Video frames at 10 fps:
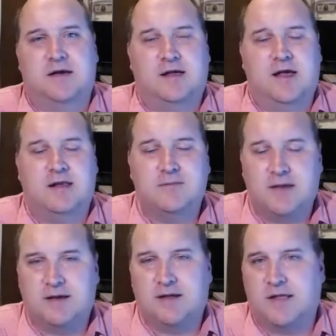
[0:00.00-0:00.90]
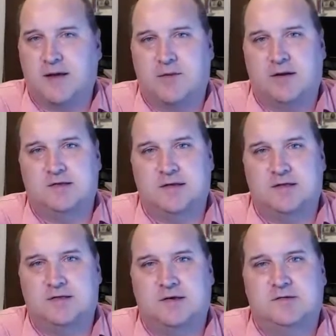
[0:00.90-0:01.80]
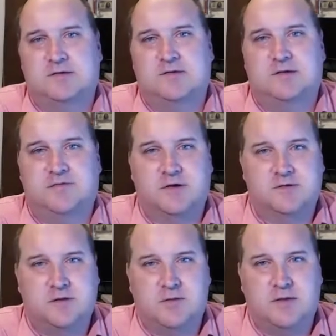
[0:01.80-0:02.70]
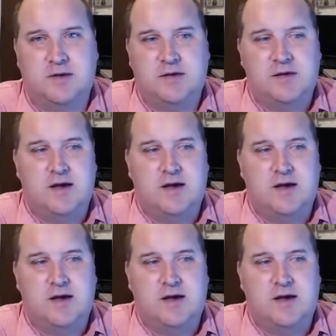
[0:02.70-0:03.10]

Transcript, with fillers: and I didn't make a lot of money selling T-shirts, and it frustrated me.